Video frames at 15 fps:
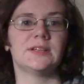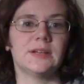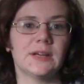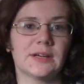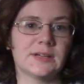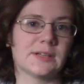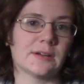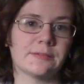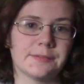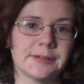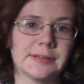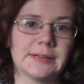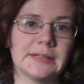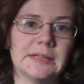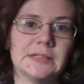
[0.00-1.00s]
Nick
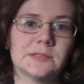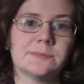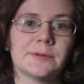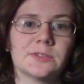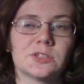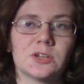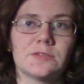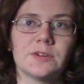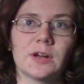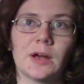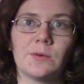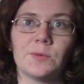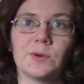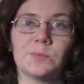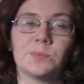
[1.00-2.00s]
definitely leads most of it.
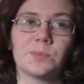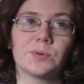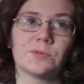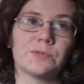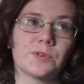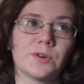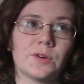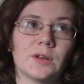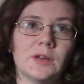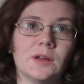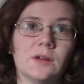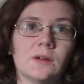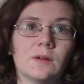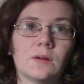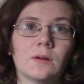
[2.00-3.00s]
I would prefer to
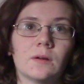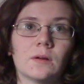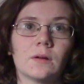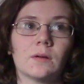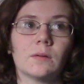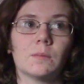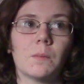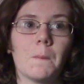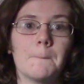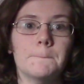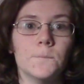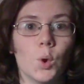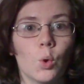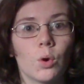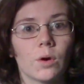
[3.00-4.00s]
hear
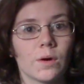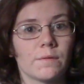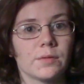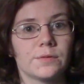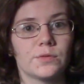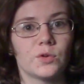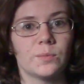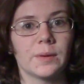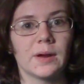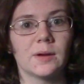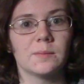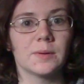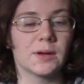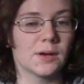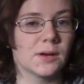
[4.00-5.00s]
more of the full
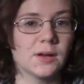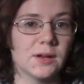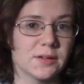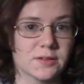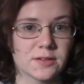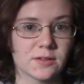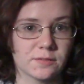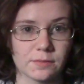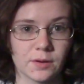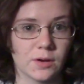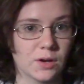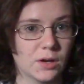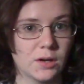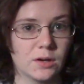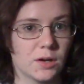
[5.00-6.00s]
band, but he has this
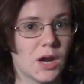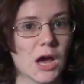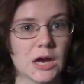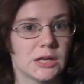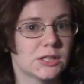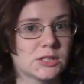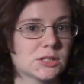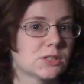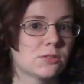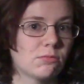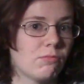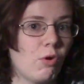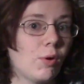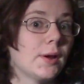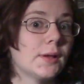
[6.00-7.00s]
very nice
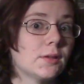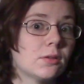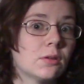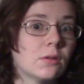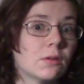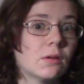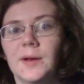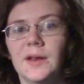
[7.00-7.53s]
voice.